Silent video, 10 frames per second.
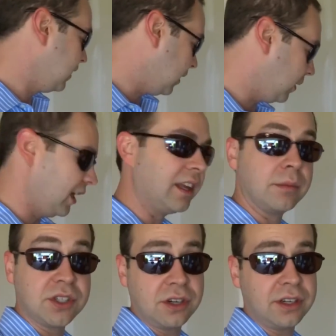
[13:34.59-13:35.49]
that way I can get
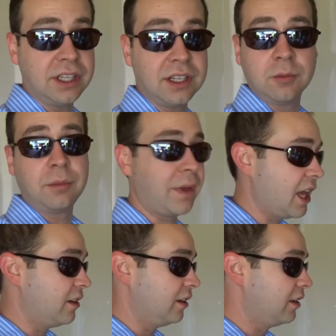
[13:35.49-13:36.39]
them dirty and it won't
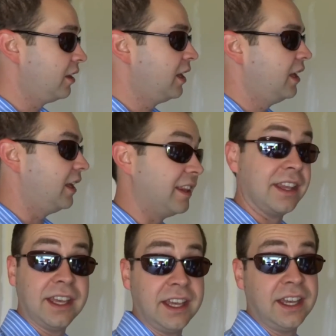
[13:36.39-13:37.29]
matter, and
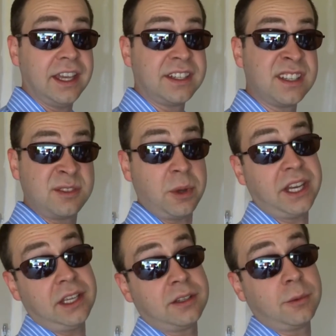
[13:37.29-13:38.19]
then get
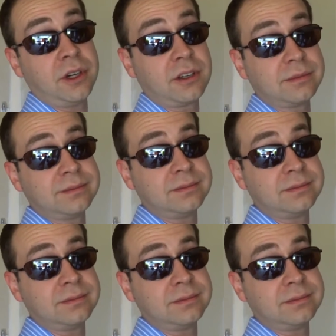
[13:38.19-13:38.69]
sweaty and get to work.